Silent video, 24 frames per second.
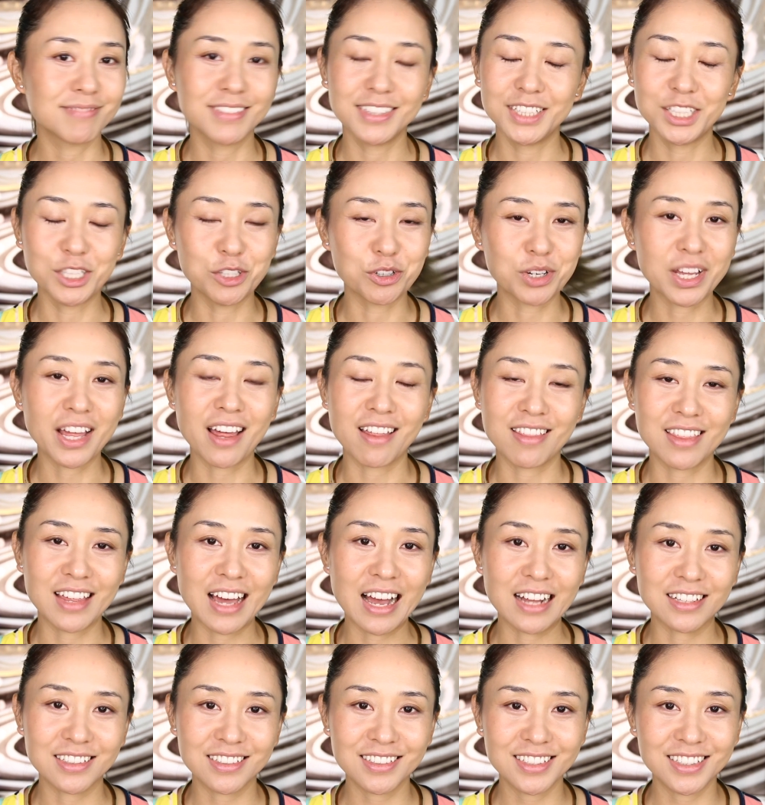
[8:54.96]
Look at
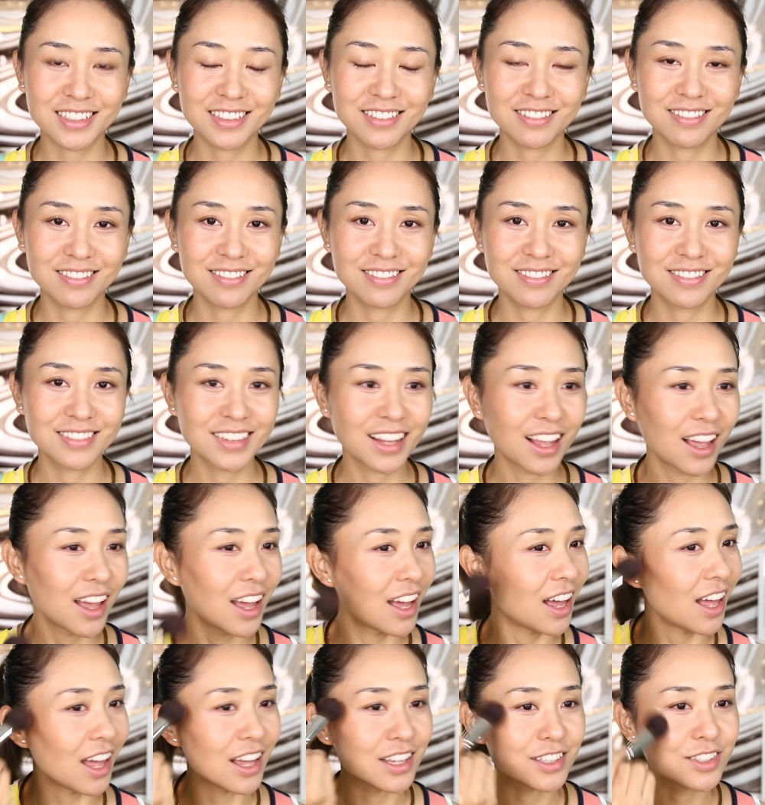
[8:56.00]
that.
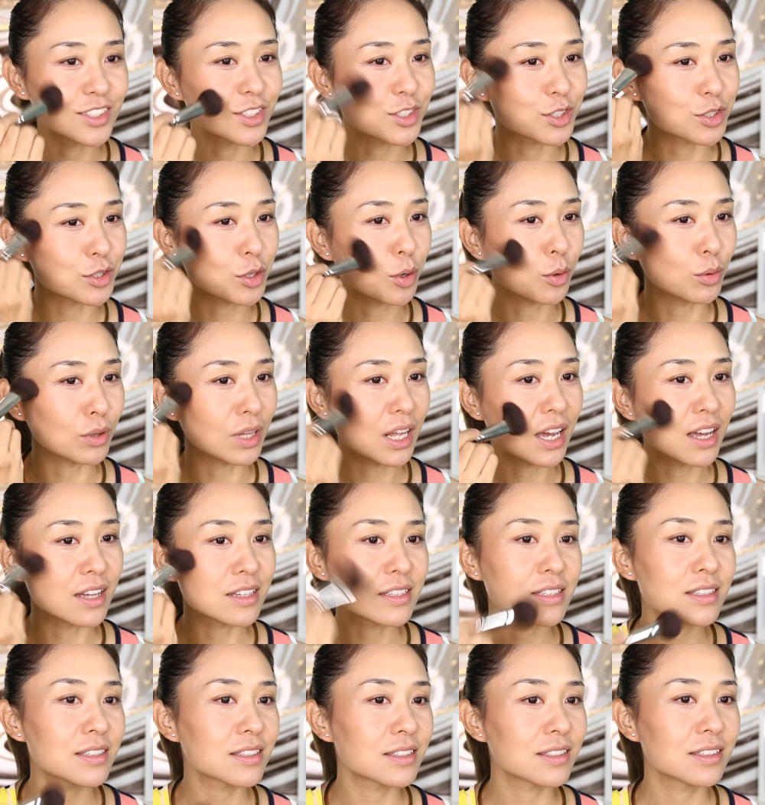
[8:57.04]
It's so
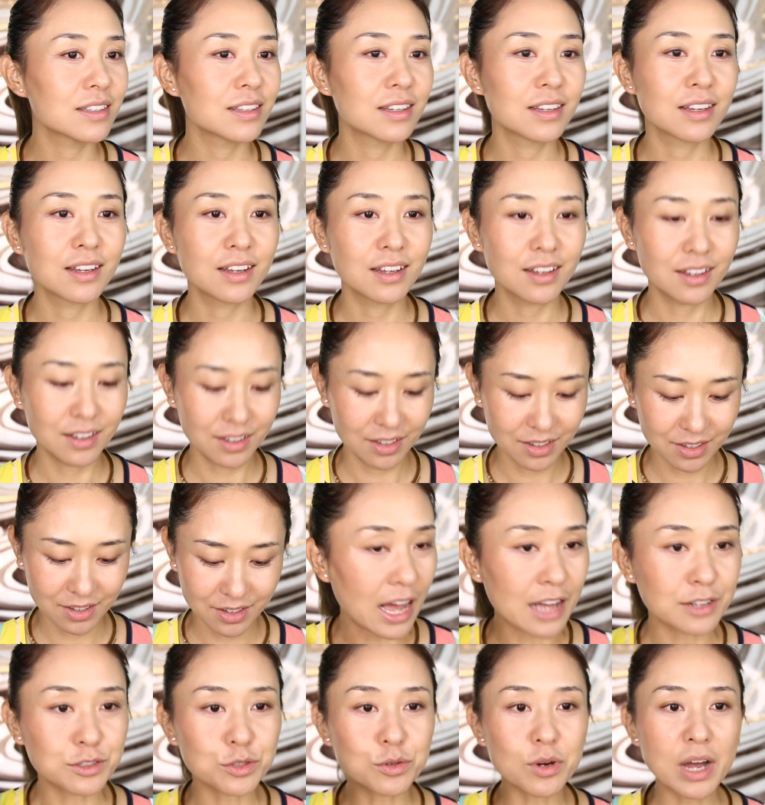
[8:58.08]
nice.
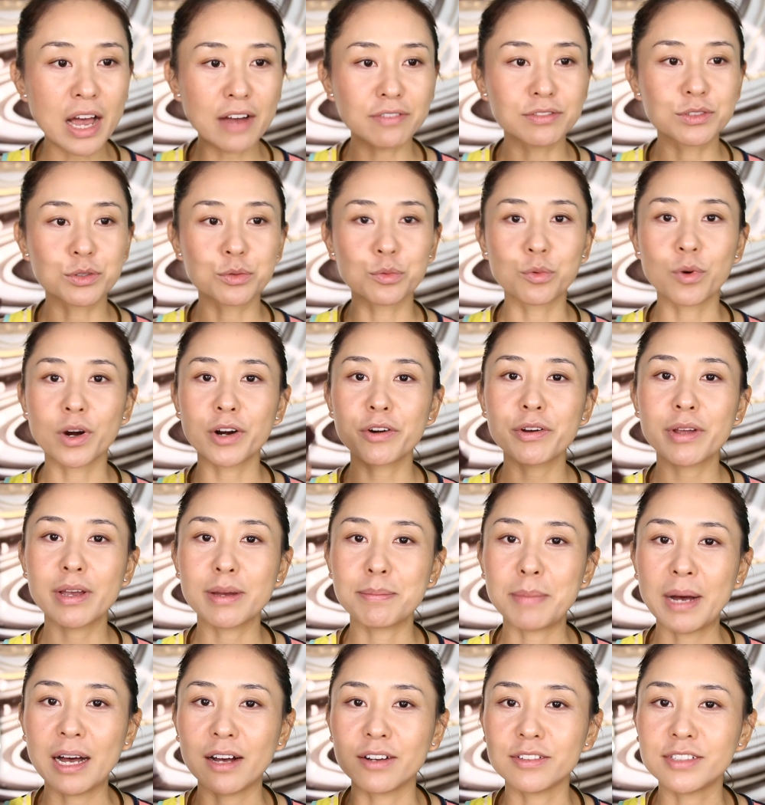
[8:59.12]
I don't have to worry
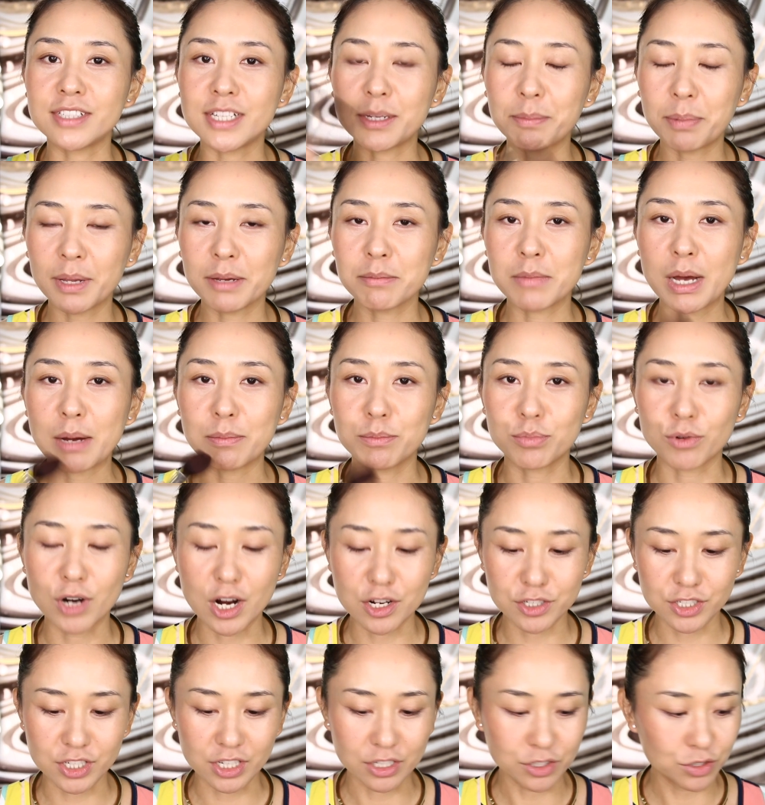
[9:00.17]
about dipping my
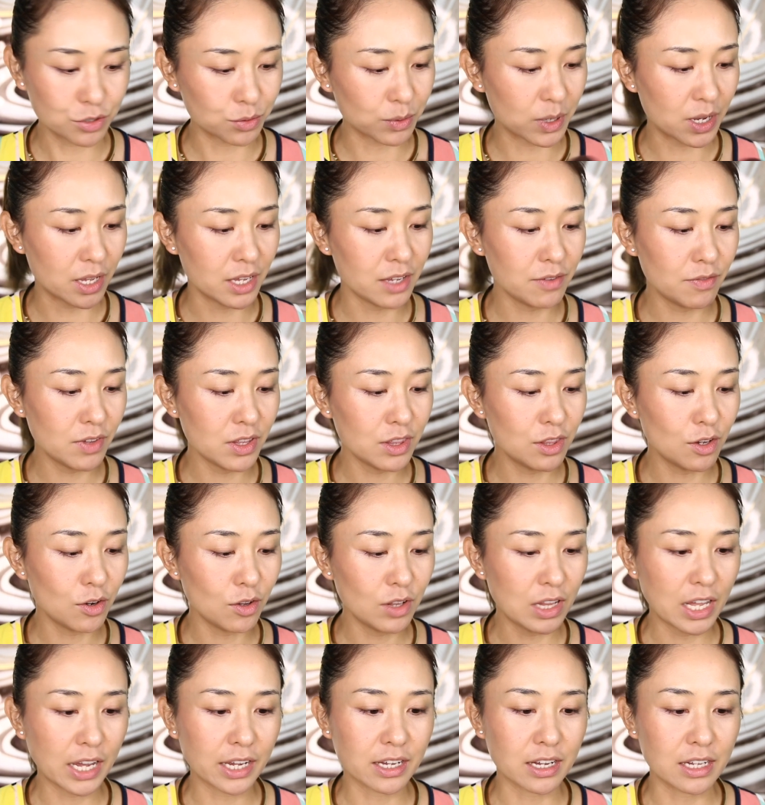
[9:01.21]
brush into it. Even though
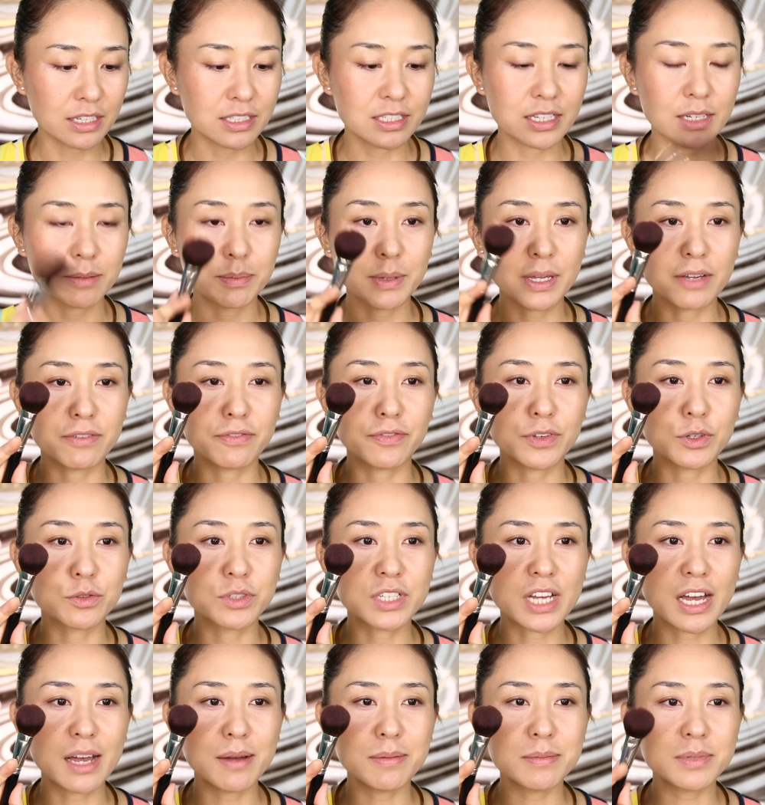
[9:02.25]
like I dip it a few
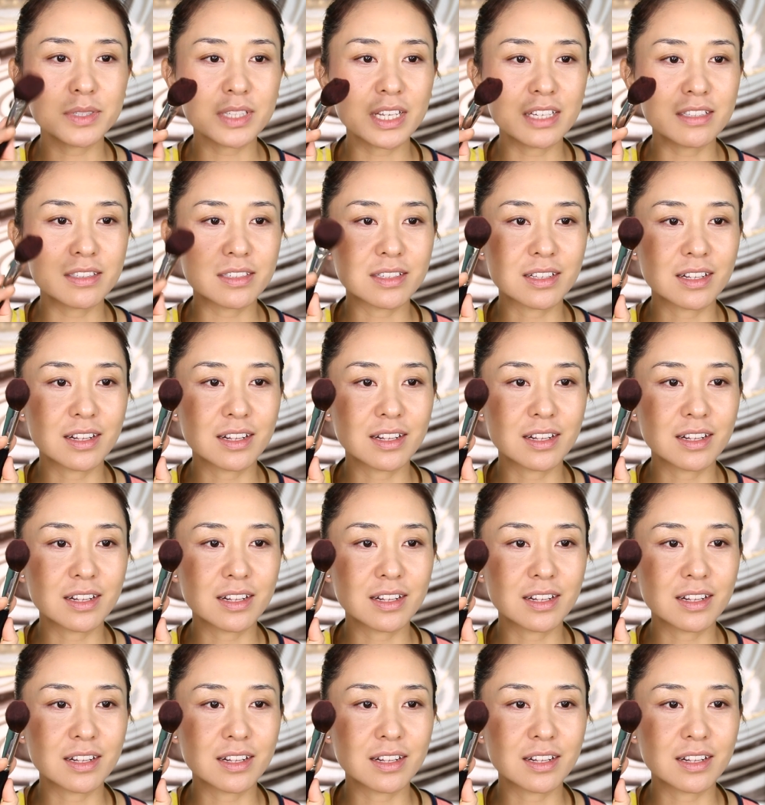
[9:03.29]
times, it's